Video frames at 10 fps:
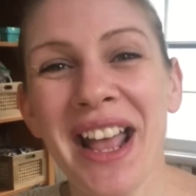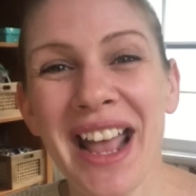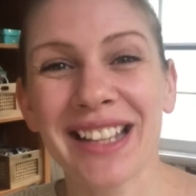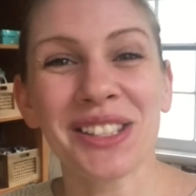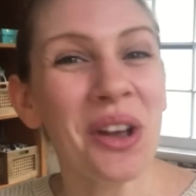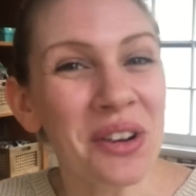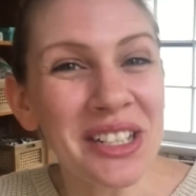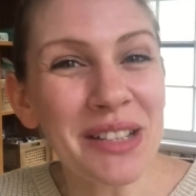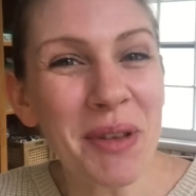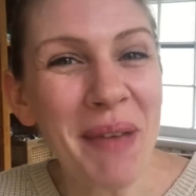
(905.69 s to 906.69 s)
It's so
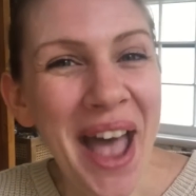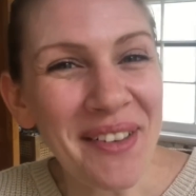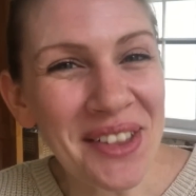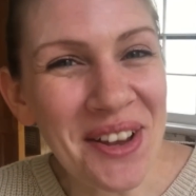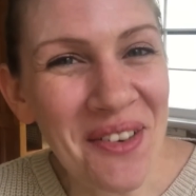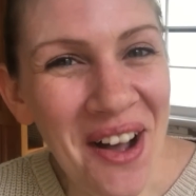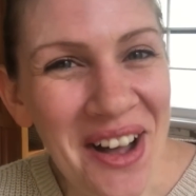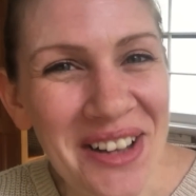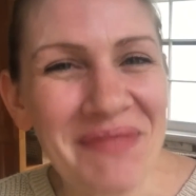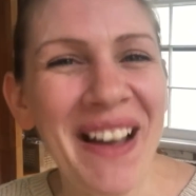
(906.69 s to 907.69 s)
good to be back with you
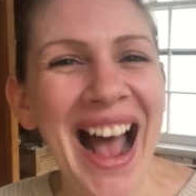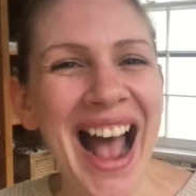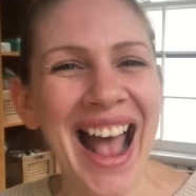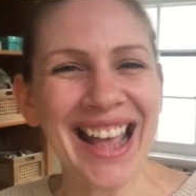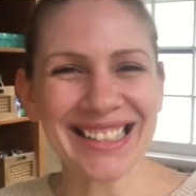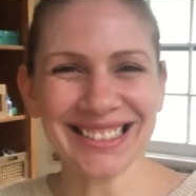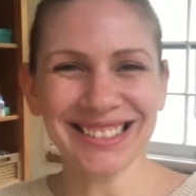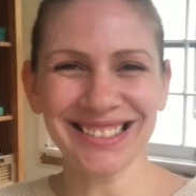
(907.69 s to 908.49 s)
all. Bye.